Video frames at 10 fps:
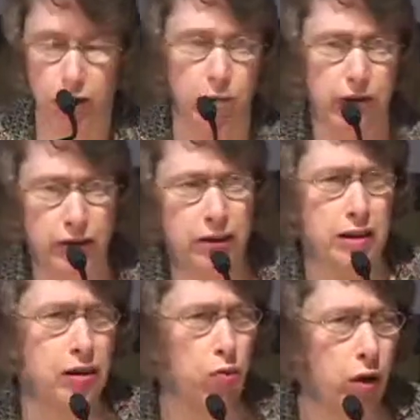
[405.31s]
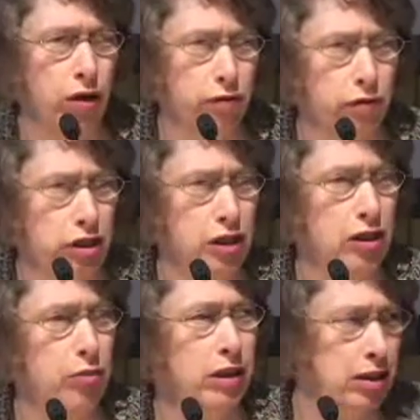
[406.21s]
But he feels it's wonderful just
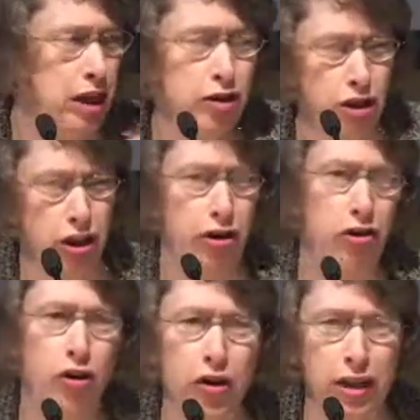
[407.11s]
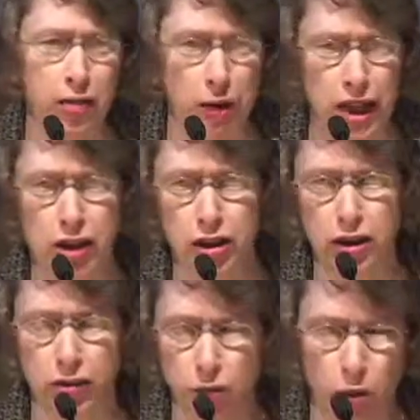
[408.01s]
to be touching and turning the pages
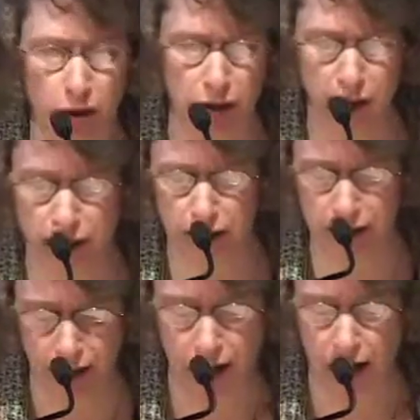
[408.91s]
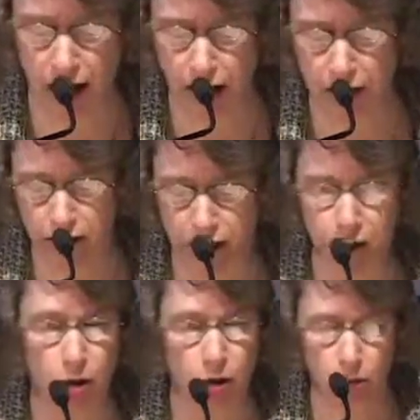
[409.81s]
of the book that his idol
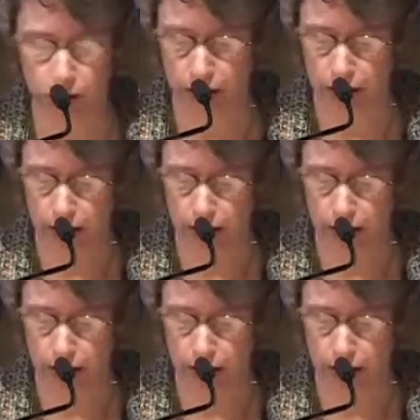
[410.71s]
had owned.